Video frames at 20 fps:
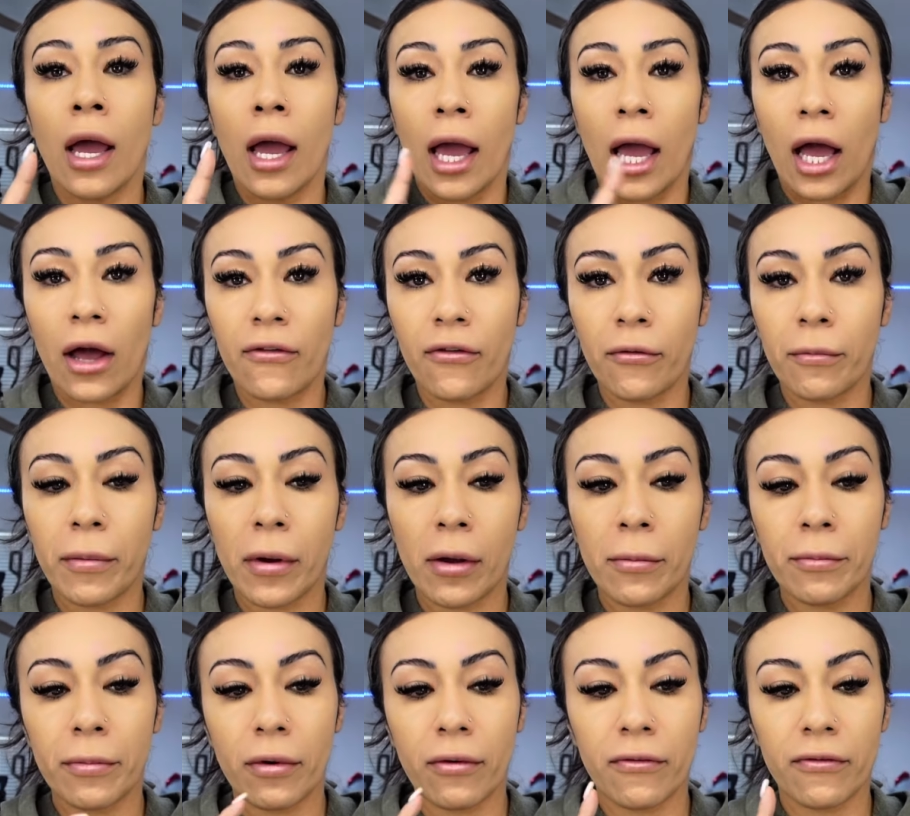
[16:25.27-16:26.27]
half a
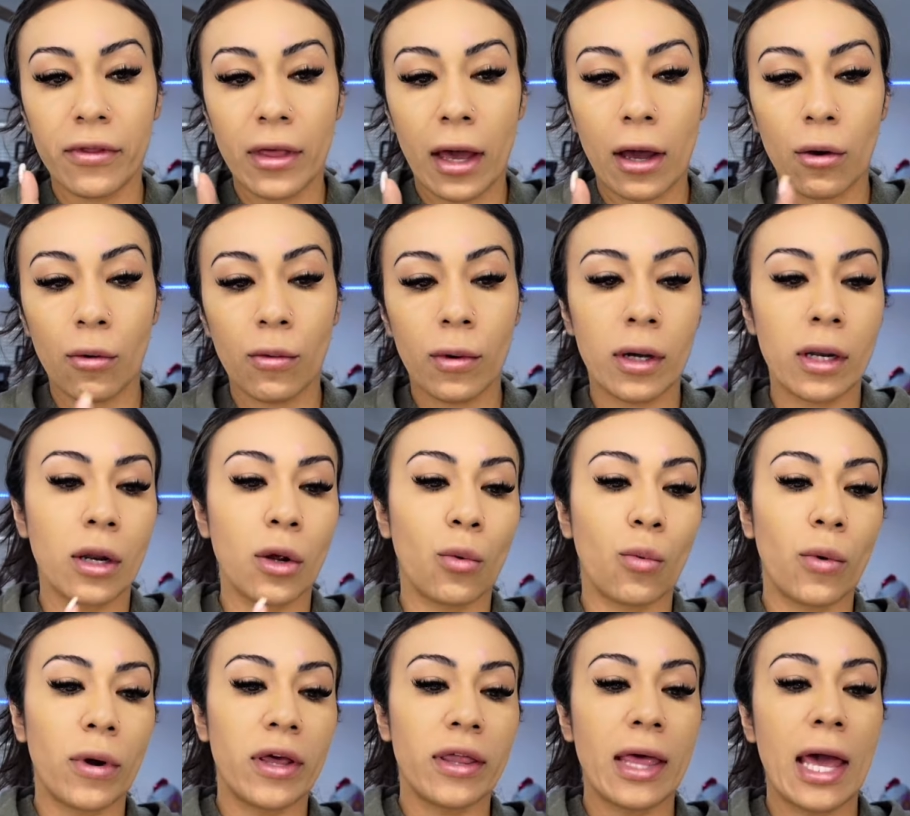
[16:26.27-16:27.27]
pump of that one
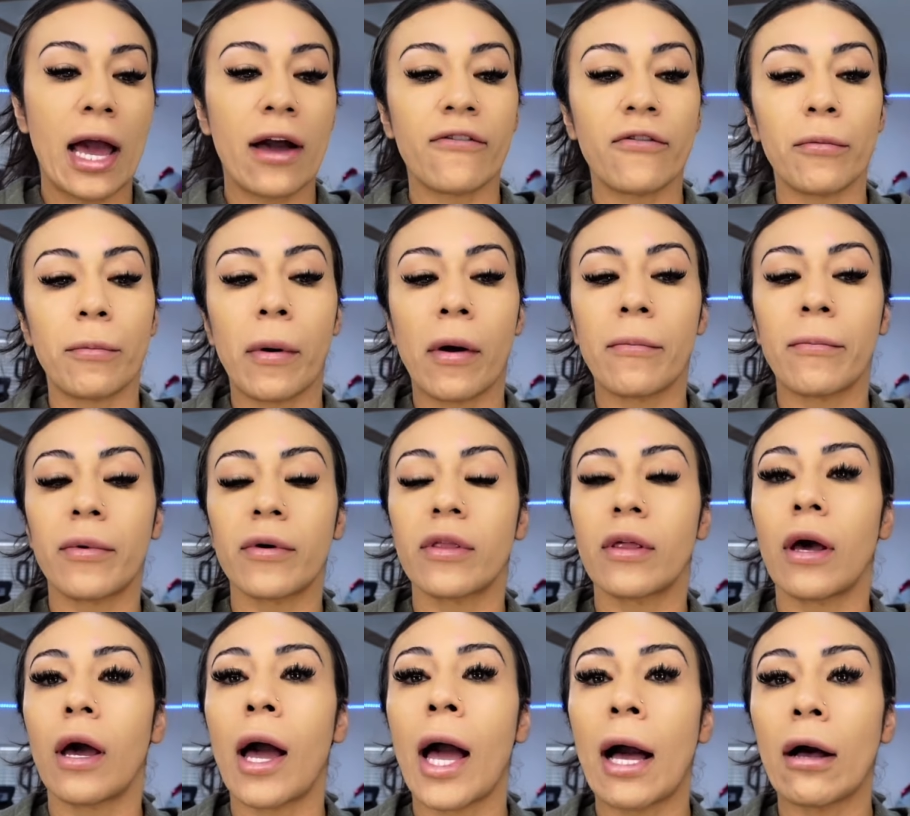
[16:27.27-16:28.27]
with half a pump of
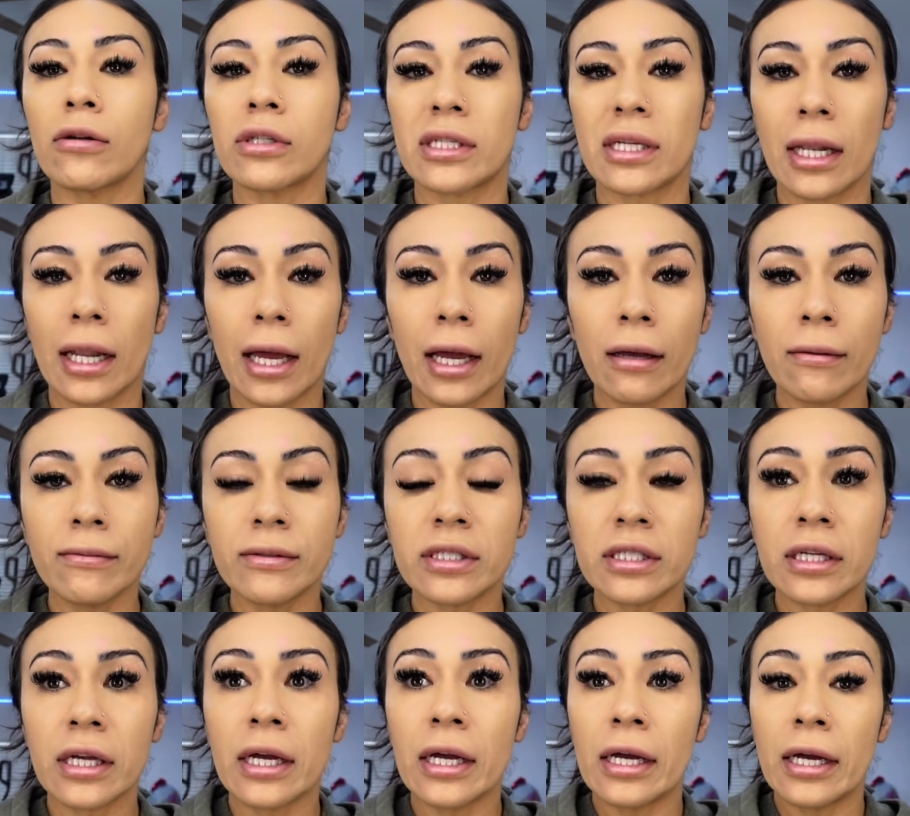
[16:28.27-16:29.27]
the House Labs.